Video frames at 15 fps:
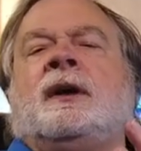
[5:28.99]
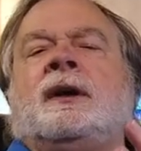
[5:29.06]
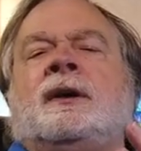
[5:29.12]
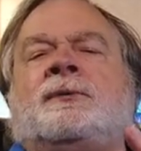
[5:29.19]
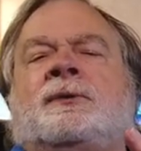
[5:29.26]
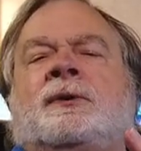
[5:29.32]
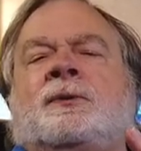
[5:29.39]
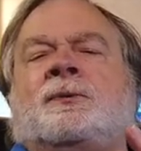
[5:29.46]

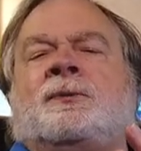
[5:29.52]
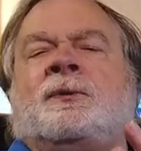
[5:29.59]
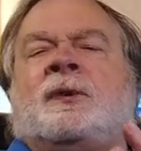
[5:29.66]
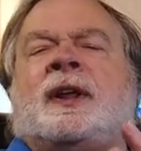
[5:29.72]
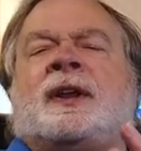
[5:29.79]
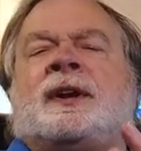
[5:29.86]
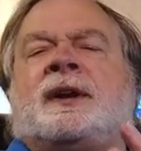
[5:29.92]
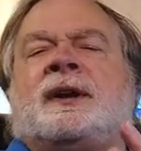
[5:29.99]
If you
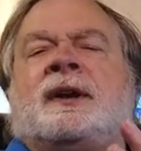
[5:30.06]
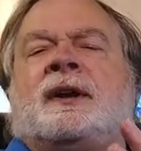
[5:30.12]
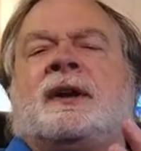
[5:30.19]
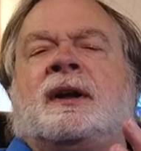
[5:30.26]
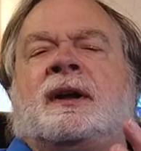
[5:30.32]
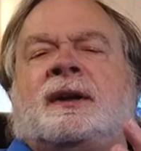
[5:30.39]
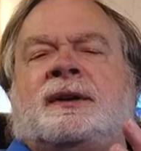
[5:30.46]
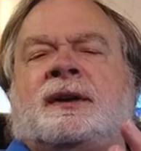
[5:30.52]
feed an,
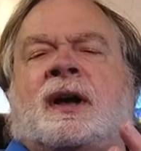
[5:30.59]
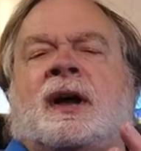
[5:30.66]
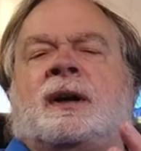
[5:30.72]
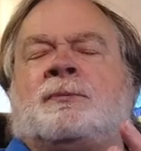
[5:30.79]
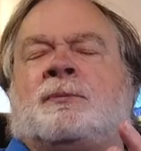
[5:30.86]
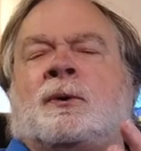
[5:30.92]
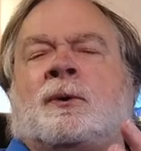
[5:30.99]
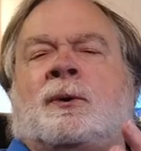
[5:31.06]
a
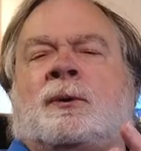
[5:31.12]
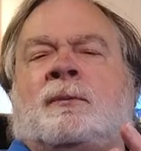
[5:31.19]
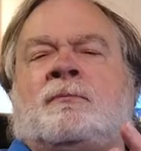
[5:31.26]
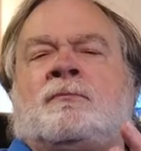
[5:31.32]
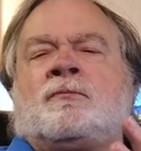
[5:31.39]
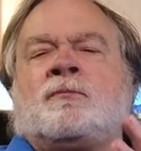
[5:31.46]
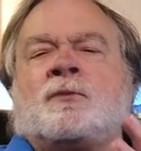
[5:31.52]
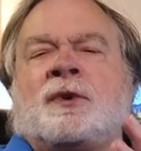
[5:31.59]
dipole
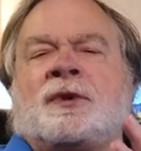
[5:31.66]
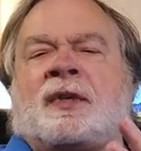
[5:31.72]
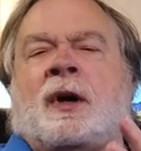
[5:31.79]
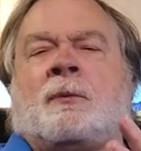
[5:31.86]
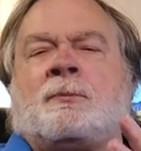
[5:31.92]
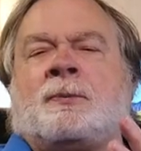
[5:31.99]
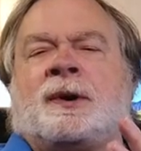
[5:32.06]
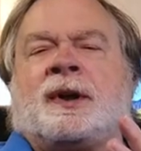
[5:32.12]

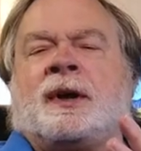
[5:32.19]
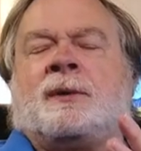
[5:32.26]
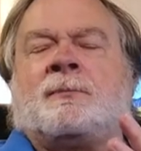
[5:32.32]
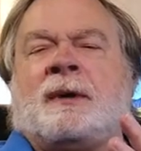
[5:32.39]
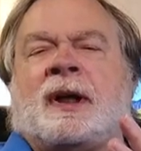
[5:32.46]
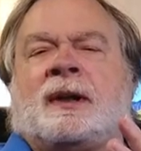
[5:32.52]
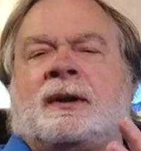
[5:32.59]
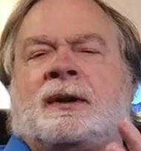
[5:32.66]
without putting a
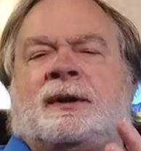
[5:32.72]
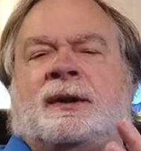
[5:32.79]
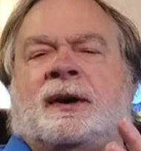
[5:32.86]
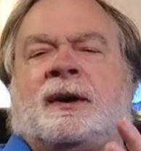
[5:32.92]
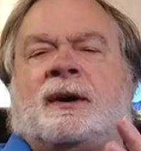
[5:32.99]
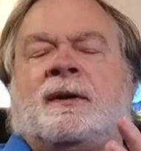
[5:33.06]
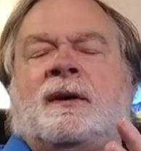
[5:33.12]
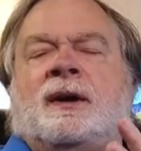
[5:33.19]
balun
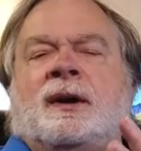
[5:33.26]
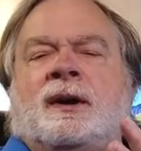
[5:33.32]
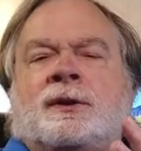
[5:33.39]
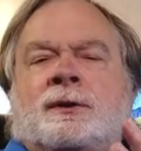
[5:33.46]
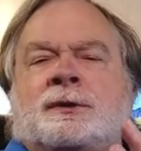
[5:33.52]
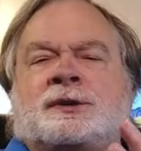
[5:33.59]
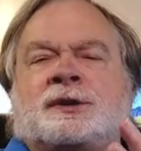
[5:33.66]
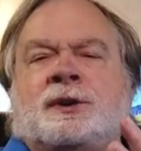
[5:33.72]
there,
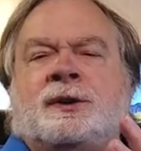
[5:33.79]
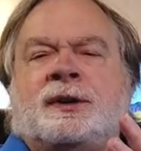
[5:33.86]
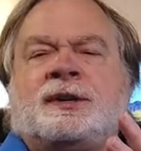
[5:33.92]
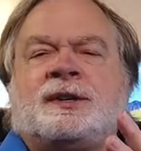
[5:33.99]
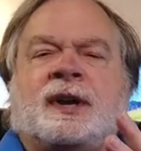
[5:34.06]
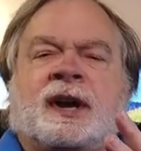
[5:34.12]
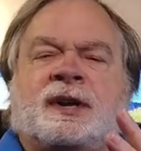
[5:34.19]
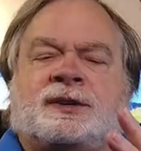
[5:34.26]
there's a good
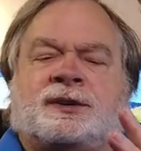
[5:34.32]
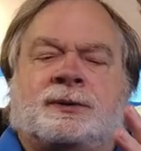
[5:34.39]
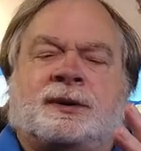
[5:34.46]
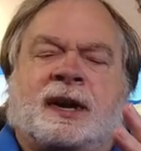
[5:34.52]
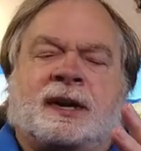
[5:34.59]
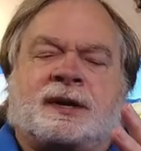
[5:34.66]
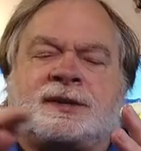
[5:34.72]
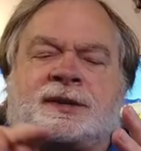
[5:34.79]
chance you'll
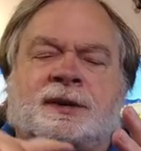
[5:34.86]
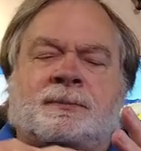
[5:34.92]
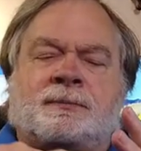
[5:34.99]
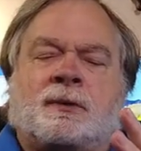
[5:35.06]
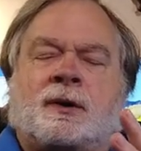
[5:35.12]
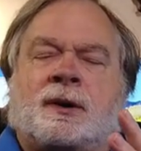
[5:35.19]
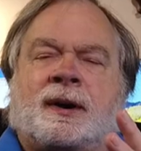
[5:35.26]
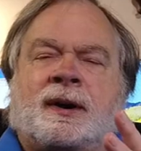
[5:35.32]
get some
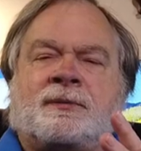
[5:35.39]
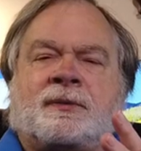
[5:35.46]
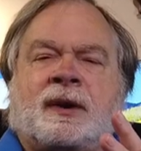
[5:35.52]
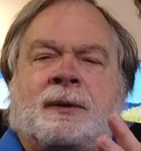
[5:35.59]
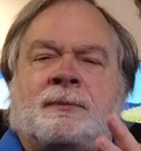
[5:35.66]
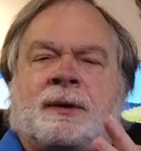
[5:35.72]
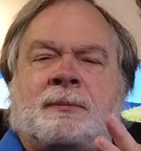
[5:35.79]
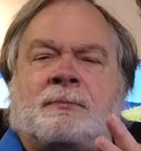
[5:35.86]
RF
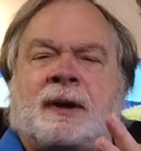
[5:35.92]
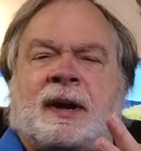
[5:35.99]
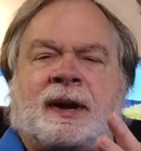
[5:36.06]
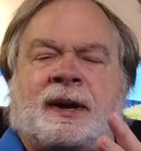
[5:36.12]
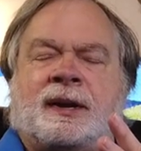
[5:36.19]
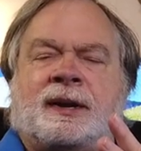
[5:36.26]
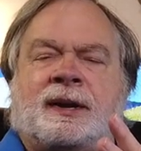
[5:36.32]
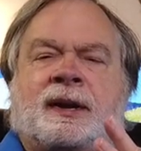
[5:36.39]
coming
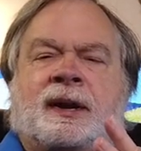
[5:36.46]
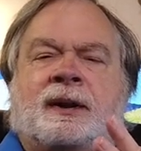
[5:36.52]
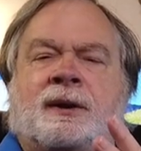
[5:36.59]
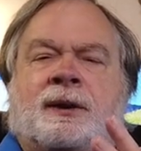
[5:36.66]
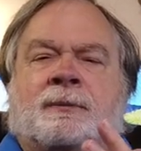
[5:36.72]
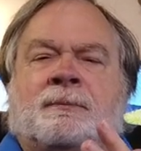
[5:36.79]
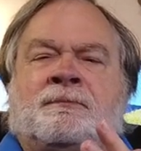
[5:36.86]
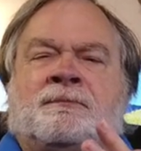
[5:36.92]
back in
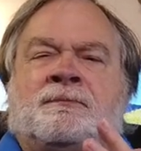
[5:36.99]
here.